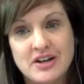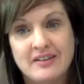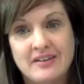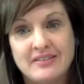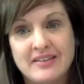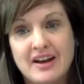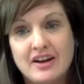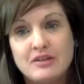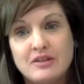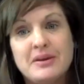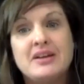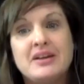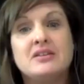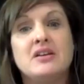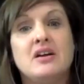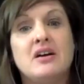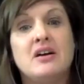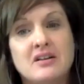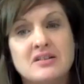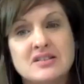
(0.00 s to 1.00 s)
That could be a
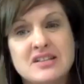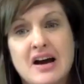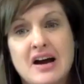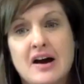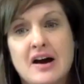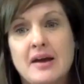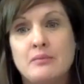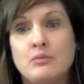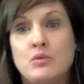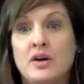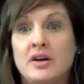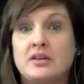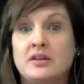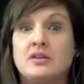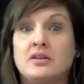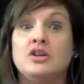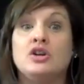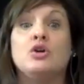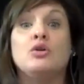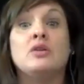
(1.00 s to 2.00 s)
long time with,
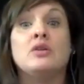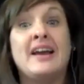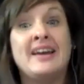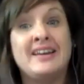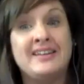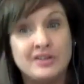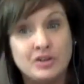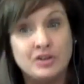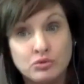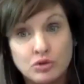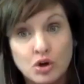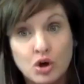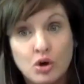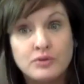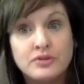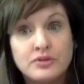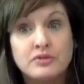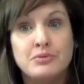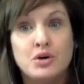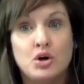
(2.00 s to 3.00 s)
in growth
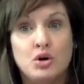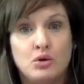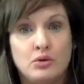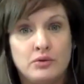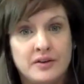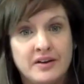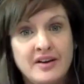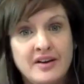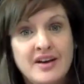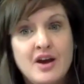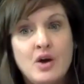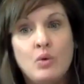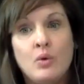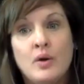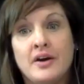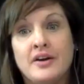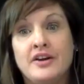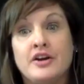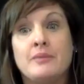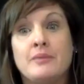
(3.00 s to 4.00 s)
mode, where
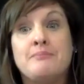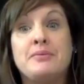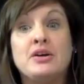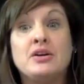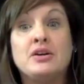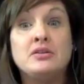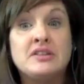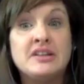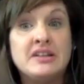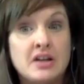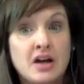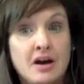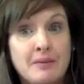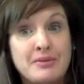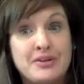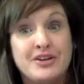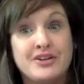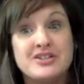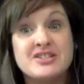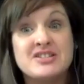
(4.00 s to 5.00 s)
you're building up and
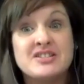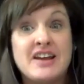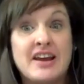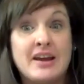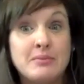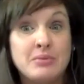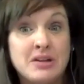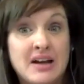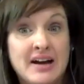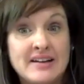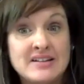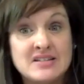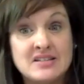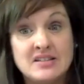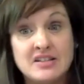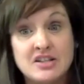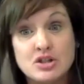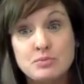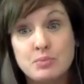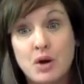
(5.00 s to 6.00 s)
you're stabilizing
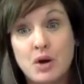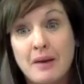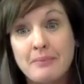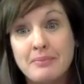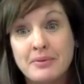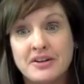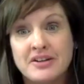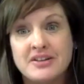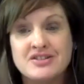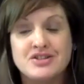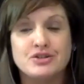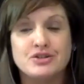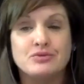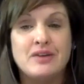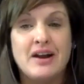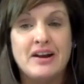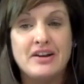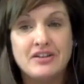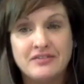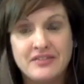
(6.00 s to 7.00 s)
these properties, you're
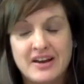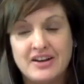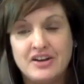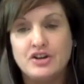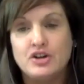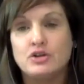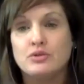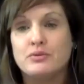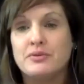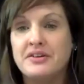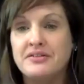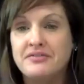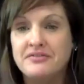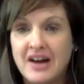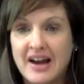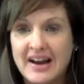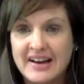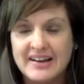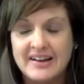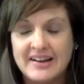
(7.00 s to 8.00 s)
renovating, you're
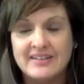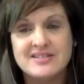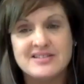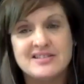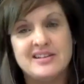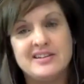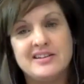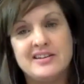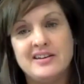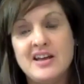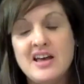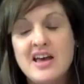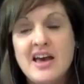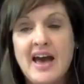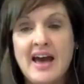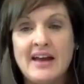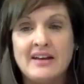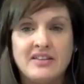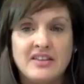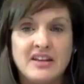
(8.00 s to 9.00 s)
refinancing,
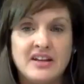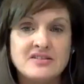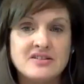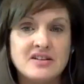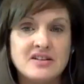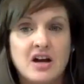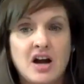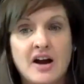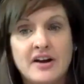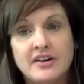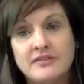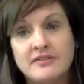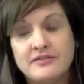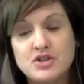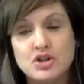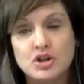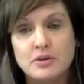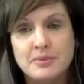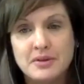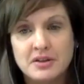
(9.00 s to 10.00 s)
and things are kind of
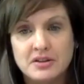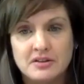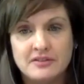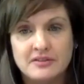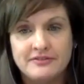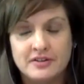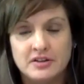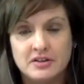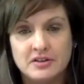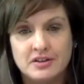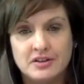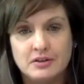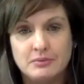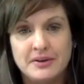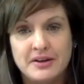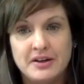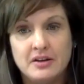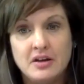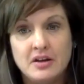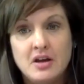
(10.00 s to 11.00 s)
turbulent for a little bit.
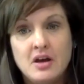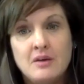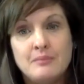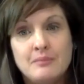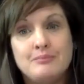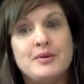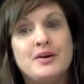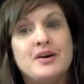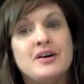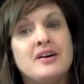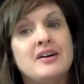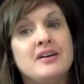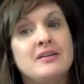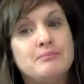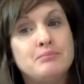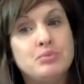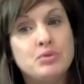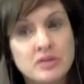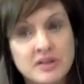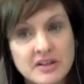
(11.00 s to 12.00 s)
But
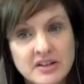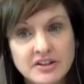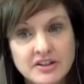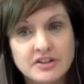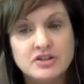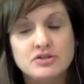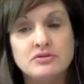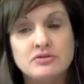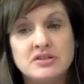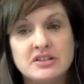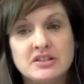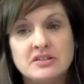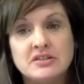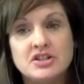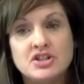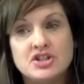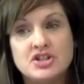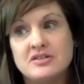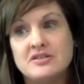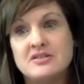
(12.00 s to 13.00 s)
put in your due
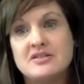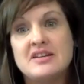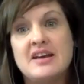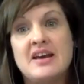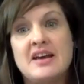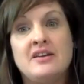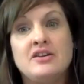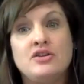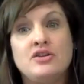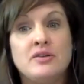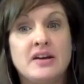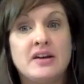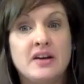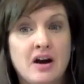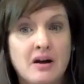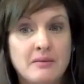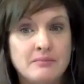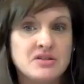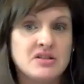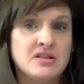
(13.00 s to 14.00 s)
diligence and you
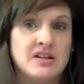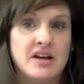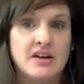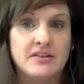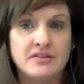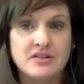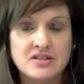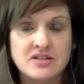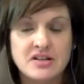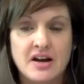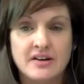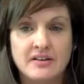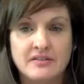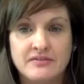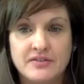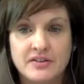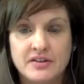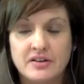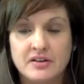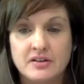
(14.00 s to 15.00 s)
come to the other side of
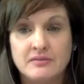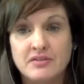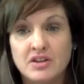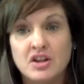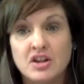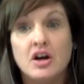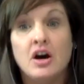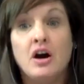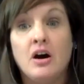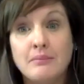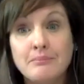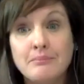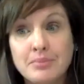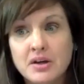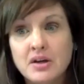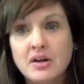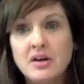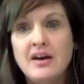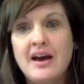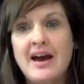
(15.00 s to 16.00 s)
the hump,
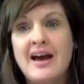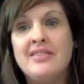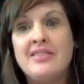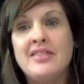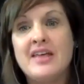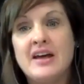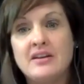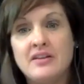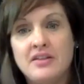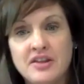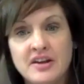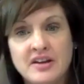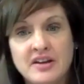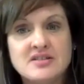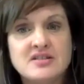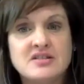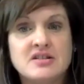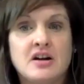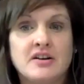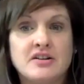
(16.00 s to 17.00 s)
and then things
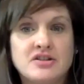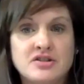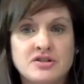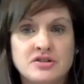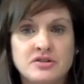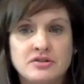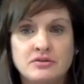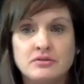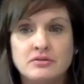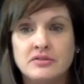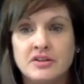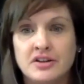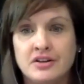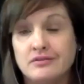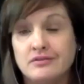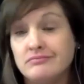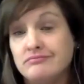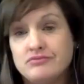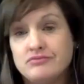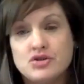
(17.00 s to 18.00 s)
start to,
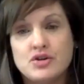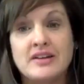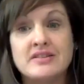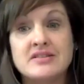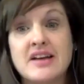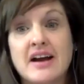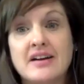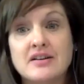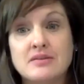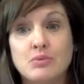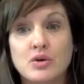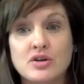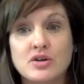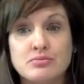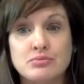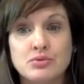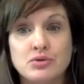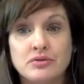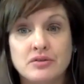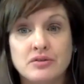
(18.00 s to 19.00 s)
transact more
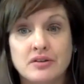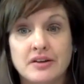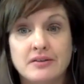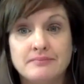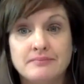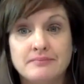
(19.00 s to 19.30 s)
smoothly.